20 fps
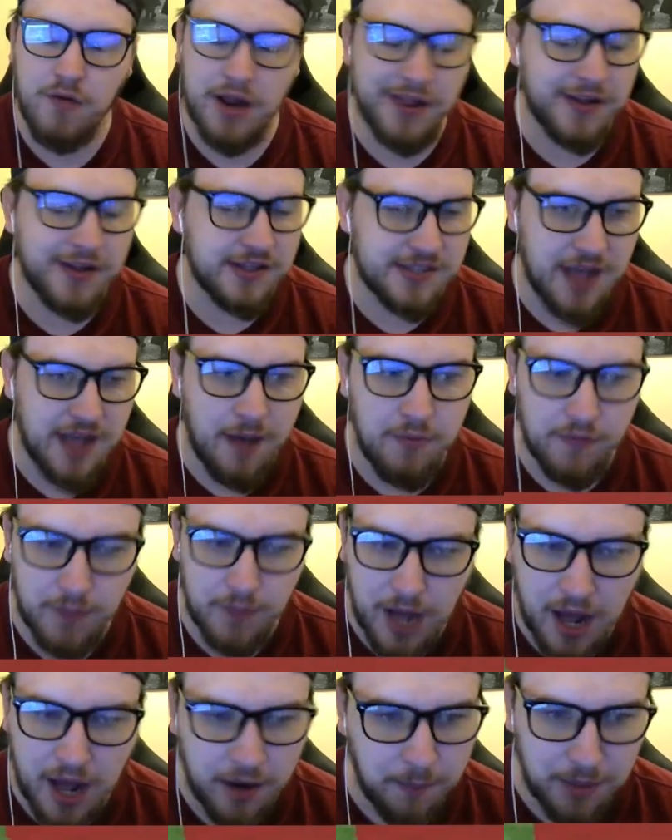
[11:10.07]
good time with them.
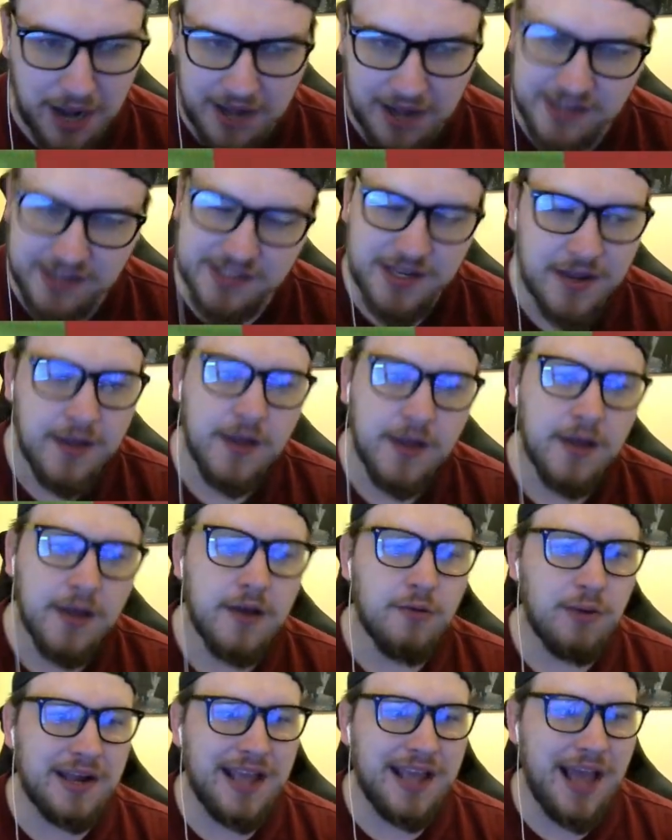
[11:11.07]
I had a blast
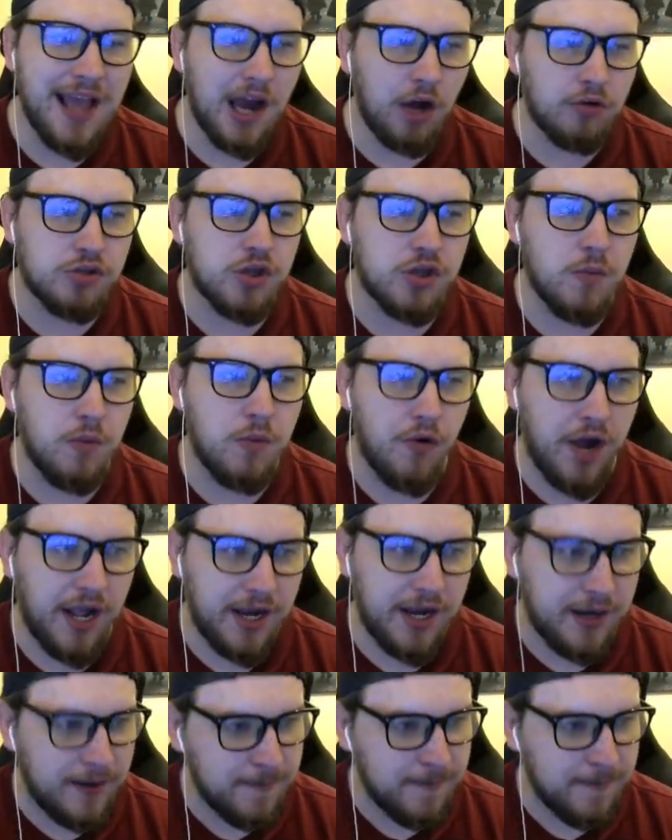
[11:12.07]
with the Yellow Submarine.